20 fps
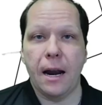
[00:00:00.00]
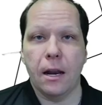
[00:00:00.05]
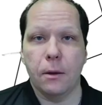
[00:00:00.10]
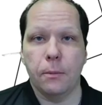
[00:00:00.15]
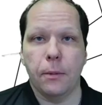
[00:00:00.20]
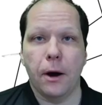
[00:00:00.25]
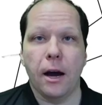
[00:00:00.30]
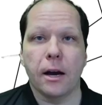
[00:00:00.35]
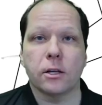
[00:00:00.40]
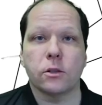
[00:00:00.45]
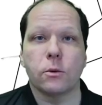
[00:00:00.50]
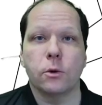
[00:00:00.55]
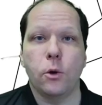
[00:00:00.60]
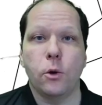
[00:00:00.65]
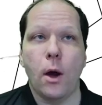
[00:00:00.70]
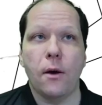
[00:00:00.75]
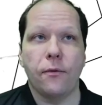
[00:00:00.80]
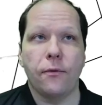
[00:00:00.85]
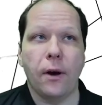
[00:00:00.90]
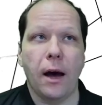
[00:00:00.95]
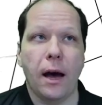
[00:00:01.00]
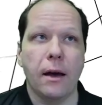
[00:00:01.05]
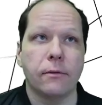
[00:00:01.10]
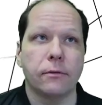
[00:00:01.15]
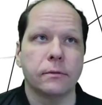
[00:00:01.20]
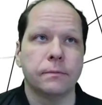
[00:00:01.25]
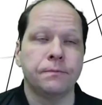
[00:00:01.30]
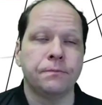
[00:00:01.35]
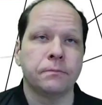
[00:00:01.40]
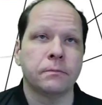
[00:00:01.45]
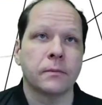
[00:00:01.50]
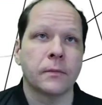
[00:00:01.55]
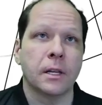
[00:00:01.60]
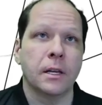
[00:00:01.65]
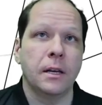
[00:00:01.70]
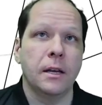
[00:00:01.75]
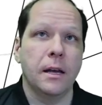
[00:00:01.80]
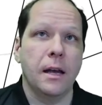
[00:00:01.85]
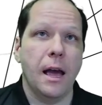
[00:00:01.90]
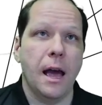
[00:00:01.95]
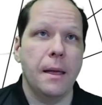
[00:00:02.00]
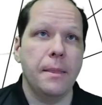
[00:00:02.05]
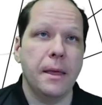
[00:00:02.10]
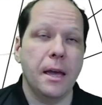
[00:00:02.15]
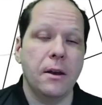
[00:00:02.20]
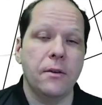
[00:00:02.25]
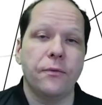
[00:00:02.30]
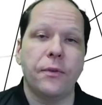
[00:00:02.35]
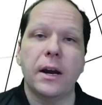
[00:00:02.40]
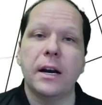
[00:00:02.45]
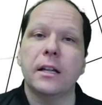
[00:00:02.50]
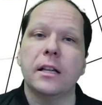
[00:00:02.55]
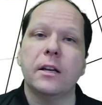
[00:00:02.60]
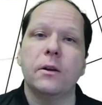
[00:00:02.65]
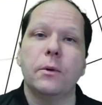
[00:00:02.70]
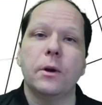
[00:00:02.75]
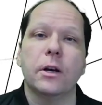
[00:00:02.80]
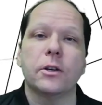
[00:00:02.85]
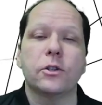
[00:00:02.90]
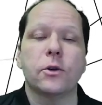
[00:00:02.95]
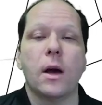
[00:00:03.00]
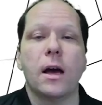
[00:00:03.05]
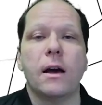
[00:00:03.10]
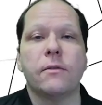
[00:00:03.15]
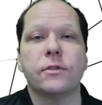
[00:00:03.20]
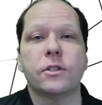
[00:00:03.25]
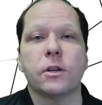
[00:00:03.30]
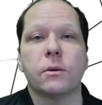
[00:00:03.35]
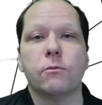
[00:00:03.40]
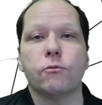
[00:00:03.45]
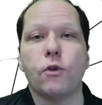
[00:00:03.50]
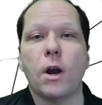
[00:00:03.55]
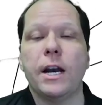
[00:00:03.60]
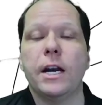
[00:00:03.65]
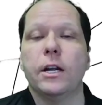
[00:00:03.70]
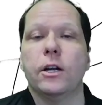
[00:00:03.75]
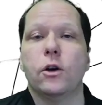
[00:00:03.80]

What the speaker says: box when you F5. And then finally, we also have some ready to go